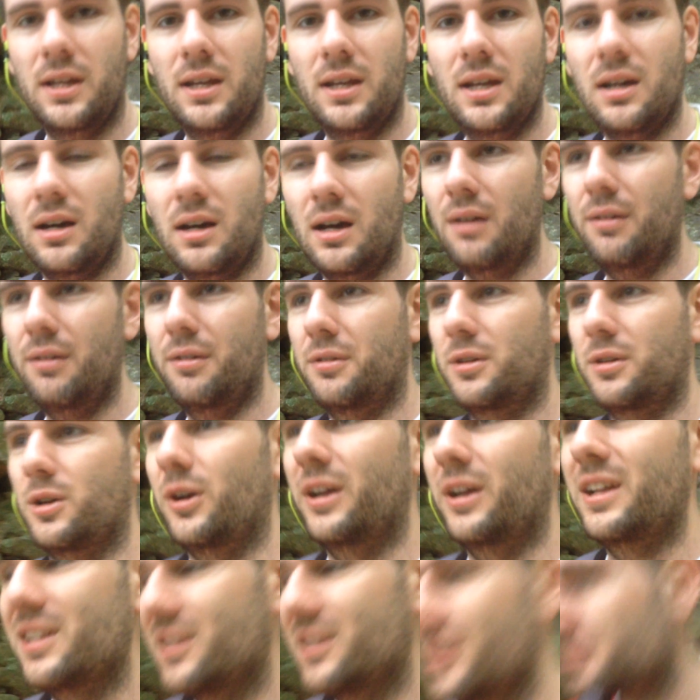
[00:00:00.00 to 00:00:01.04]
really it. I haven't
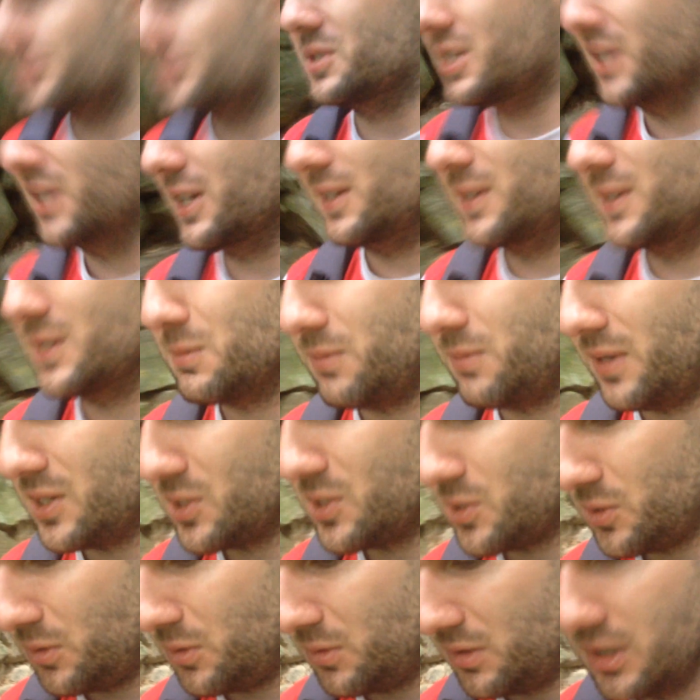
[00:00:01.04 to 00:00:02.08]
got anything particularly
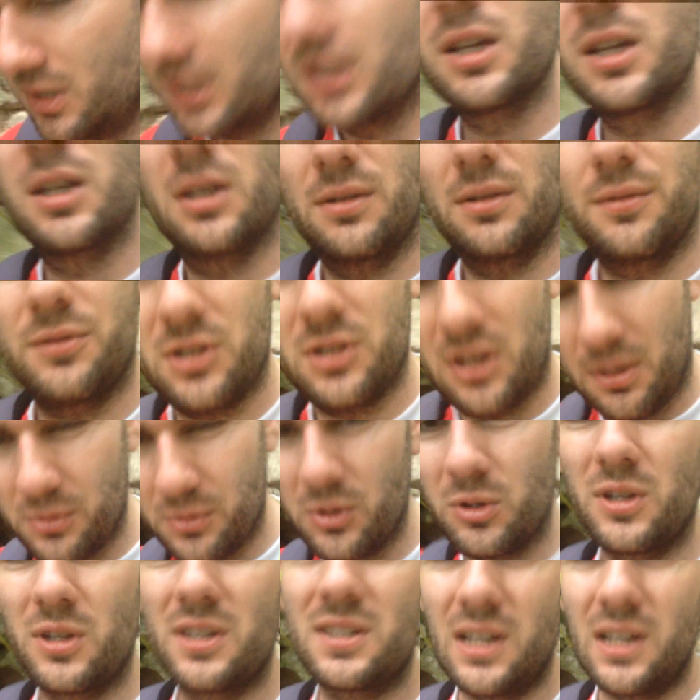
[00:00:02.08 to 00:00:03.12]
special. So I
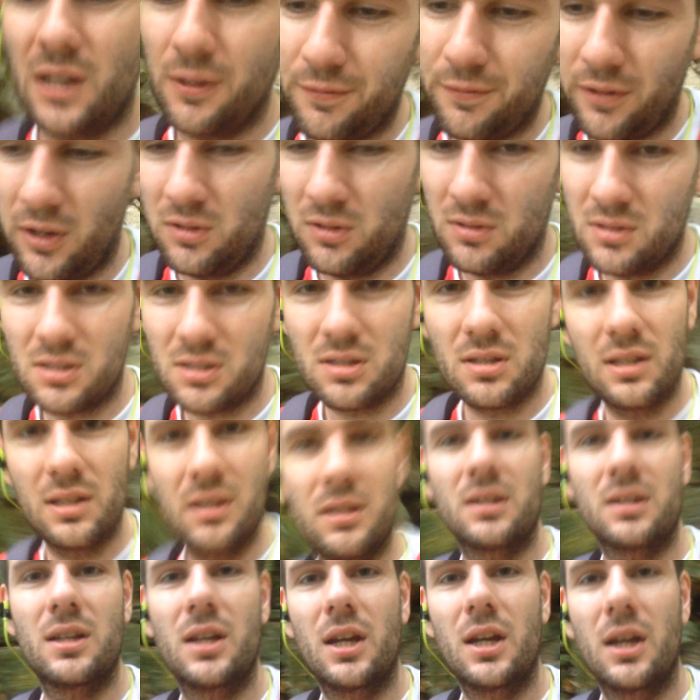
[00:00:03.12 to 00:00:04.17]
bought these headphones,
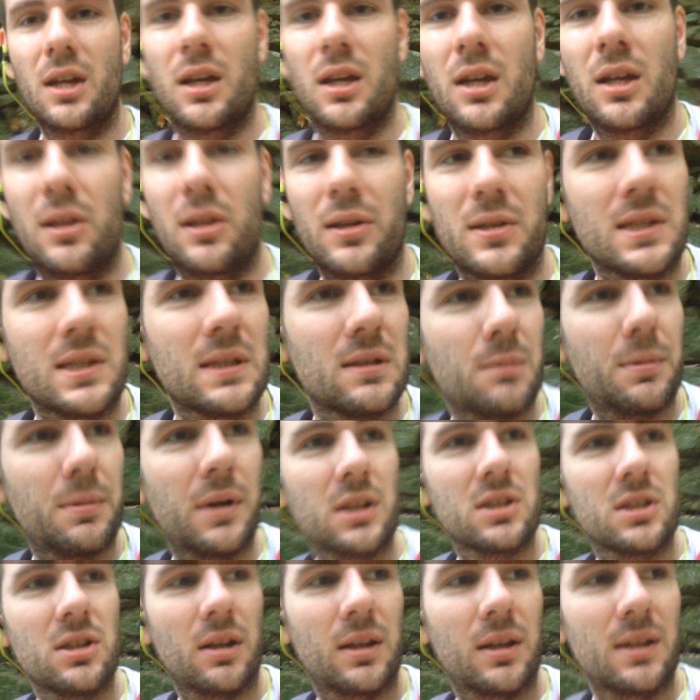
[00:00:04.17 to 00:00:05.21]
listened to a
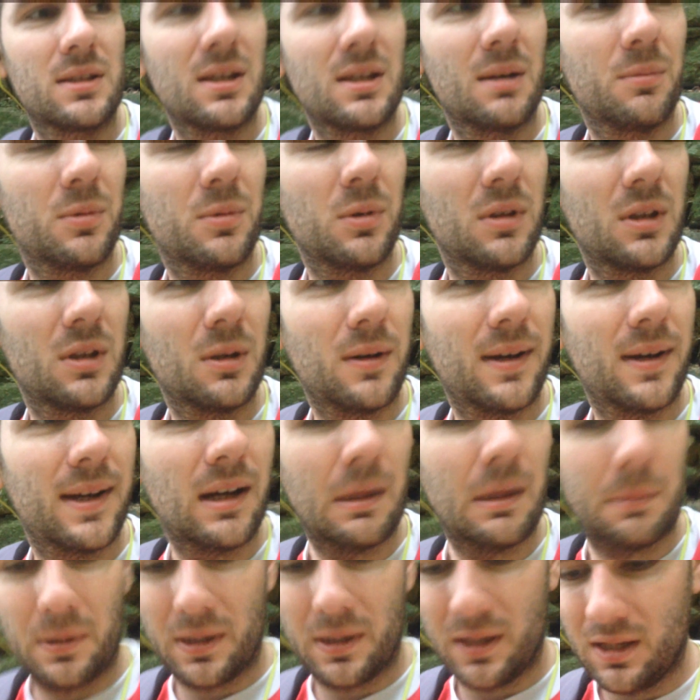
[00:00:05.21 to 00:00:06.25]
bit of Tiny Temper on the way
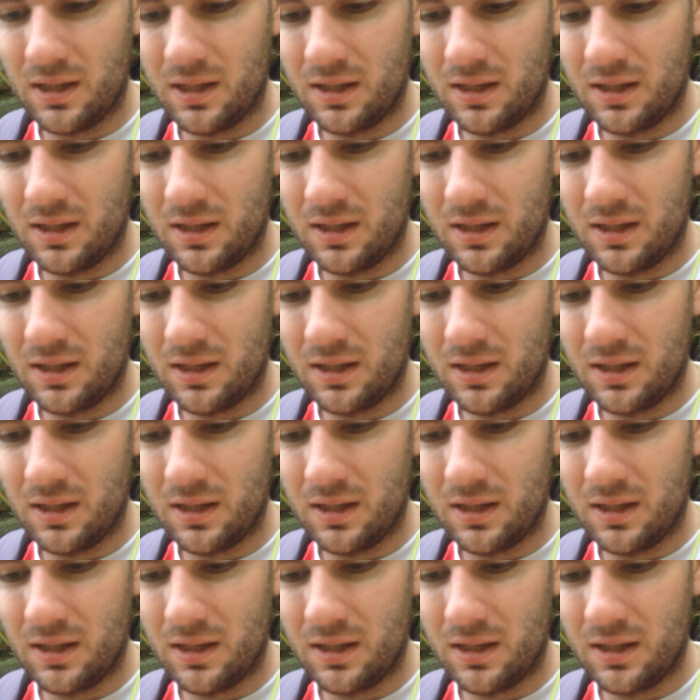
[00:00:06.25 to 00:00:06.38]
up.